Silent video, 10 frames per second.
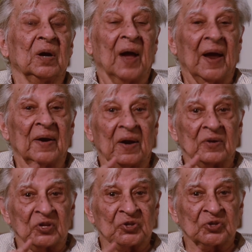And
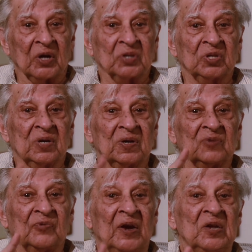the structure is
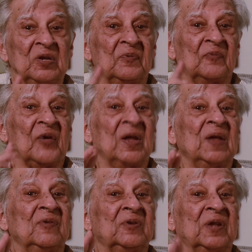very,
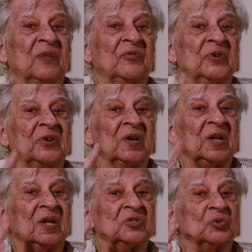very definitely
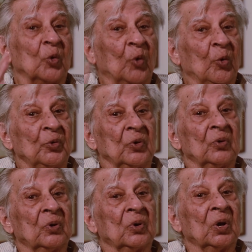his own.
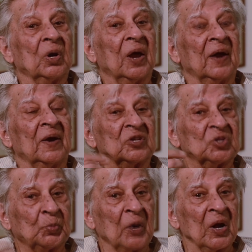And it's
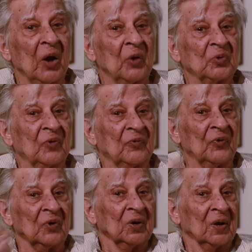sprung out of
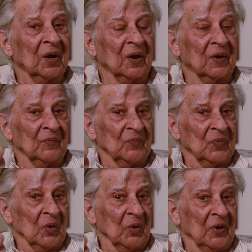
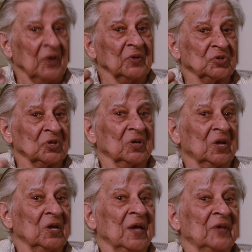his
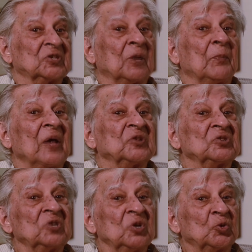
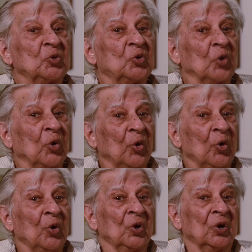capacity to draw,
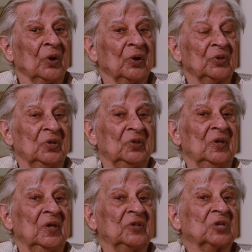
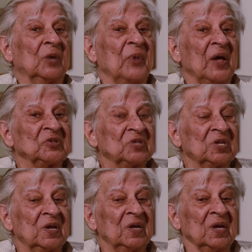his
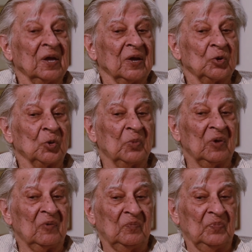capacity to
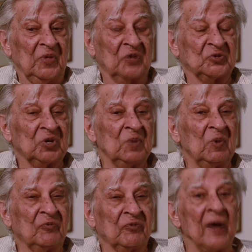be extremely
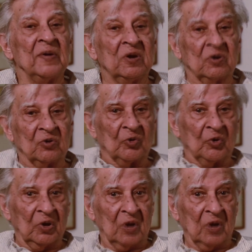fine in drawing.